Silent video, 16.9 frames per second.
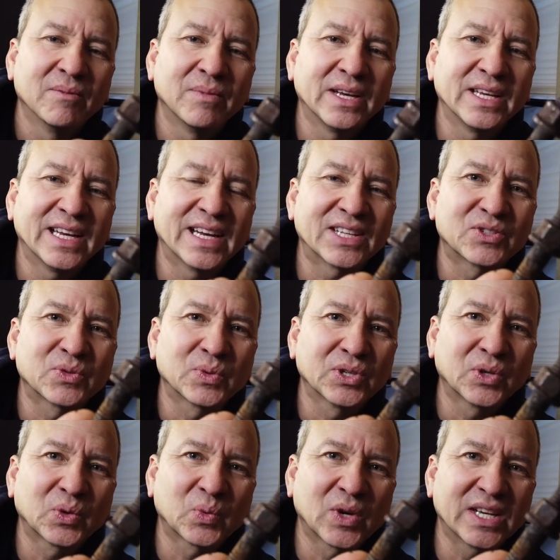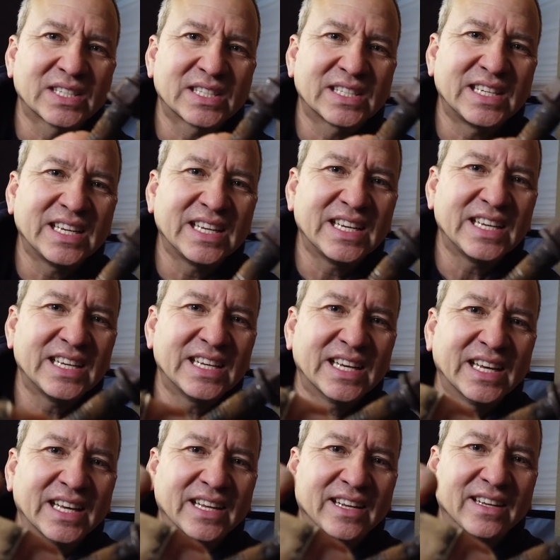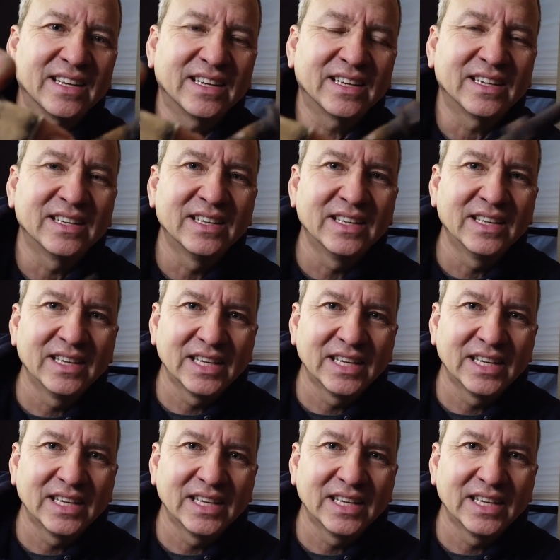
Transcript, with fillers: But yeah, it's real rusty, and uh,